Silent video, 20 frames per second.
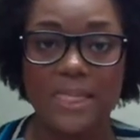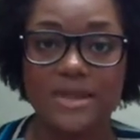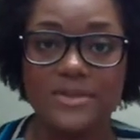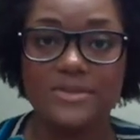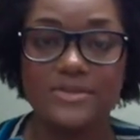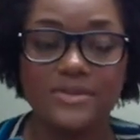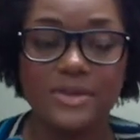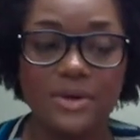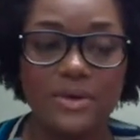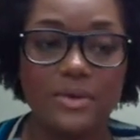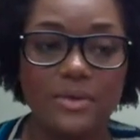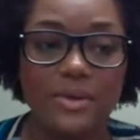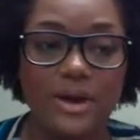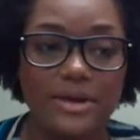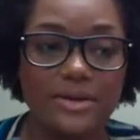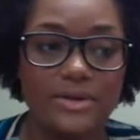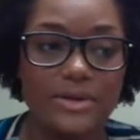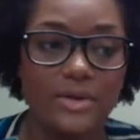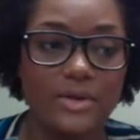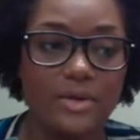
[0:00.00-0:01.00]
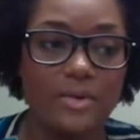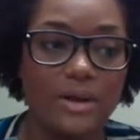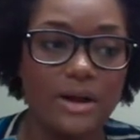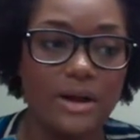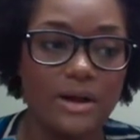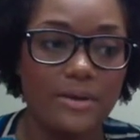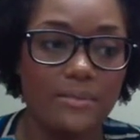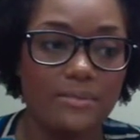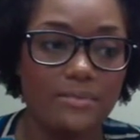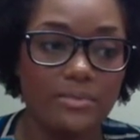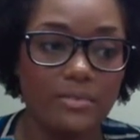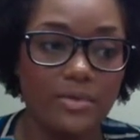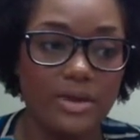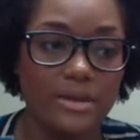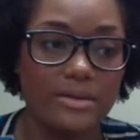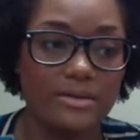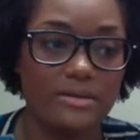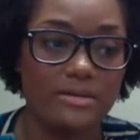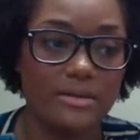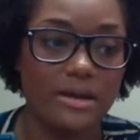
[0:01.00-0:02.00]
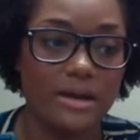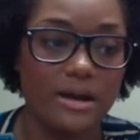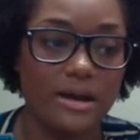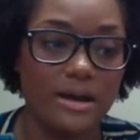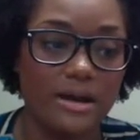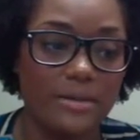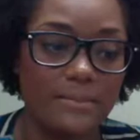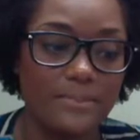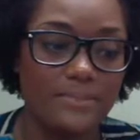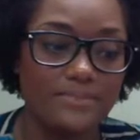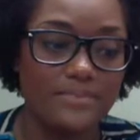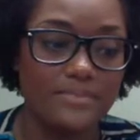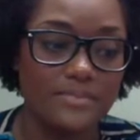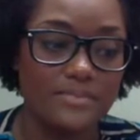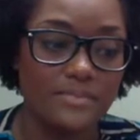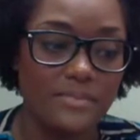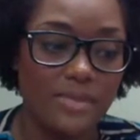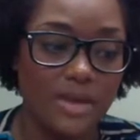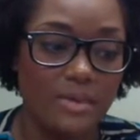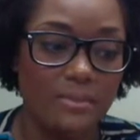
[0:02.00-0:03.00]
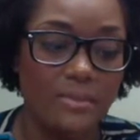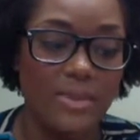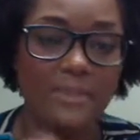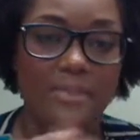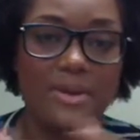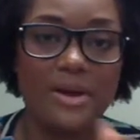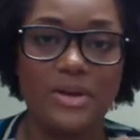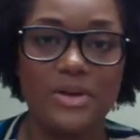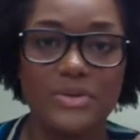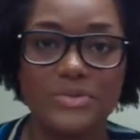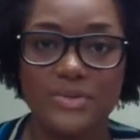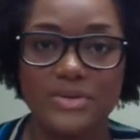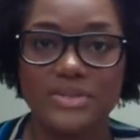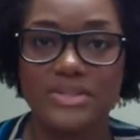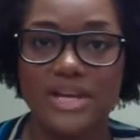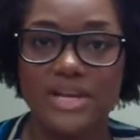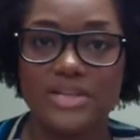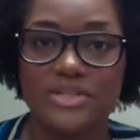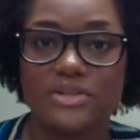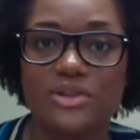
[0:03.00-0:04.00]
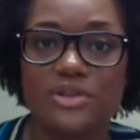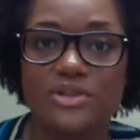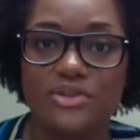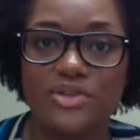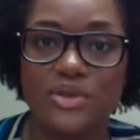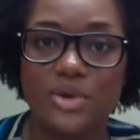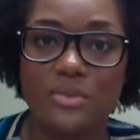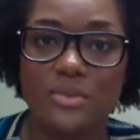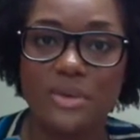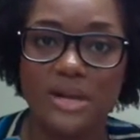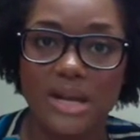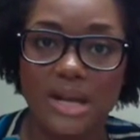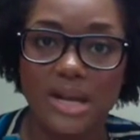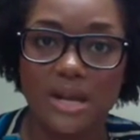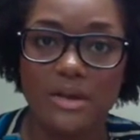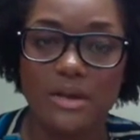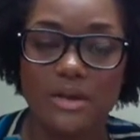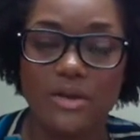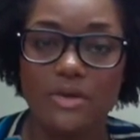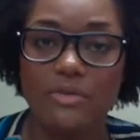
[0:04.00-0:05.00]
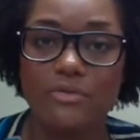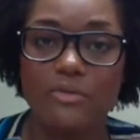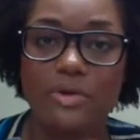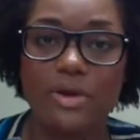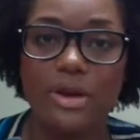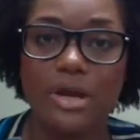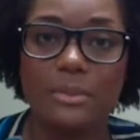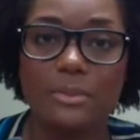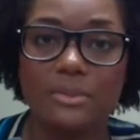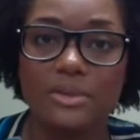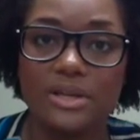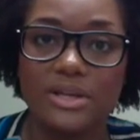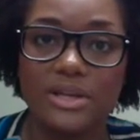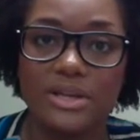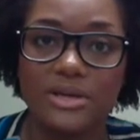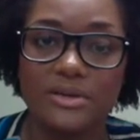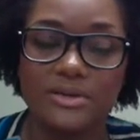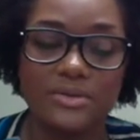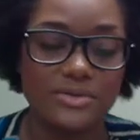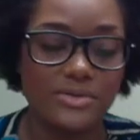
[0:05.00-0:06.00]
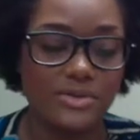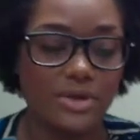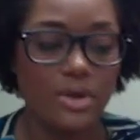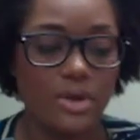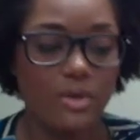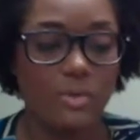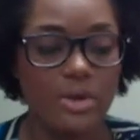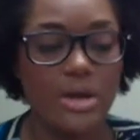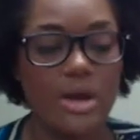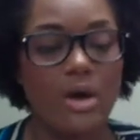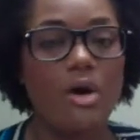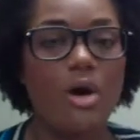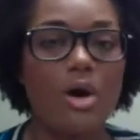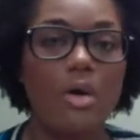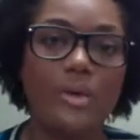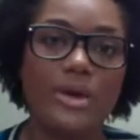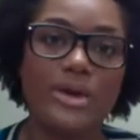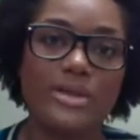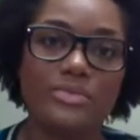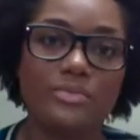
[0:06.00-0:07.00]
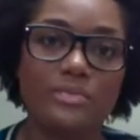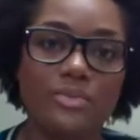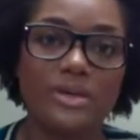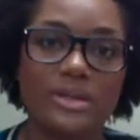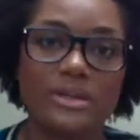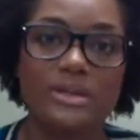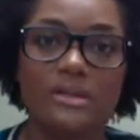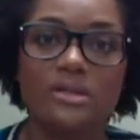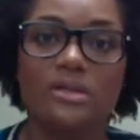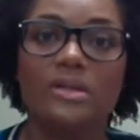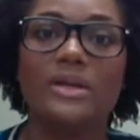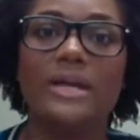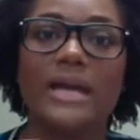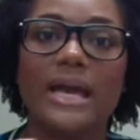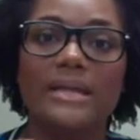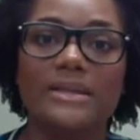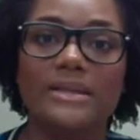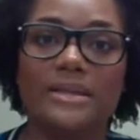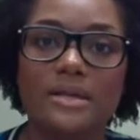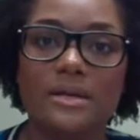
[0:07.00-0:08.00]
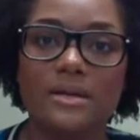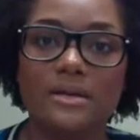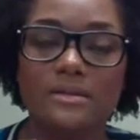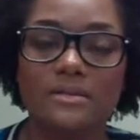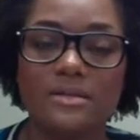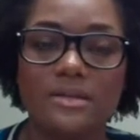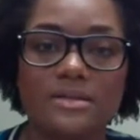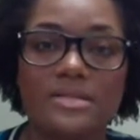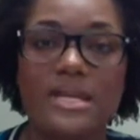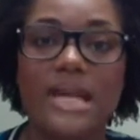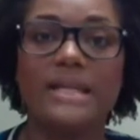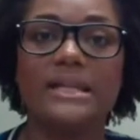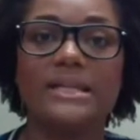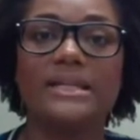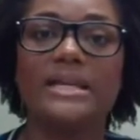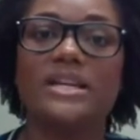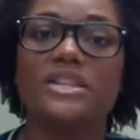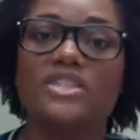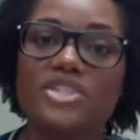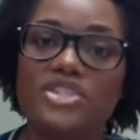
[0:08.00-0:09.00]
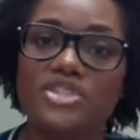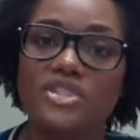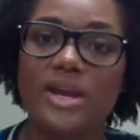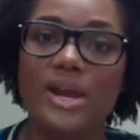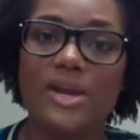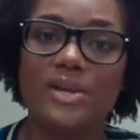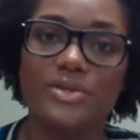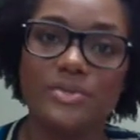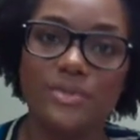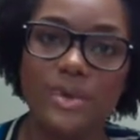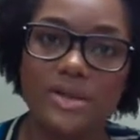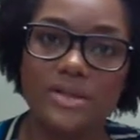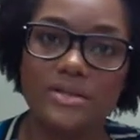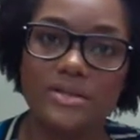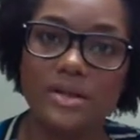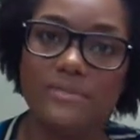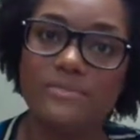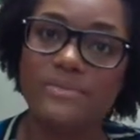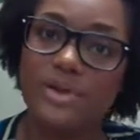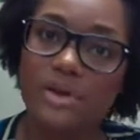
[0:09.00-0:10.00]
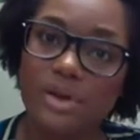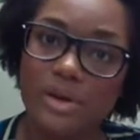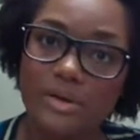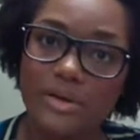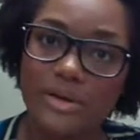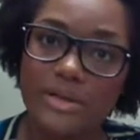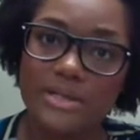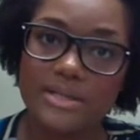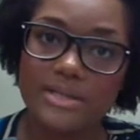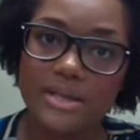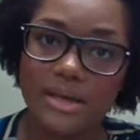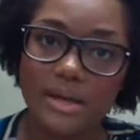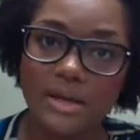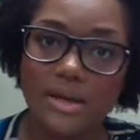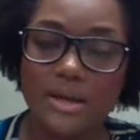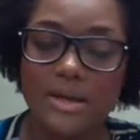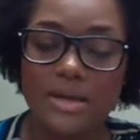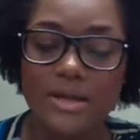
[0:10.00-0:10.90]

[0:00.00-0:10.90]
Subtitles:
So I know when my parents were stationed in Germany for a couple of years, we always would look at the daily exchange rates of the currency.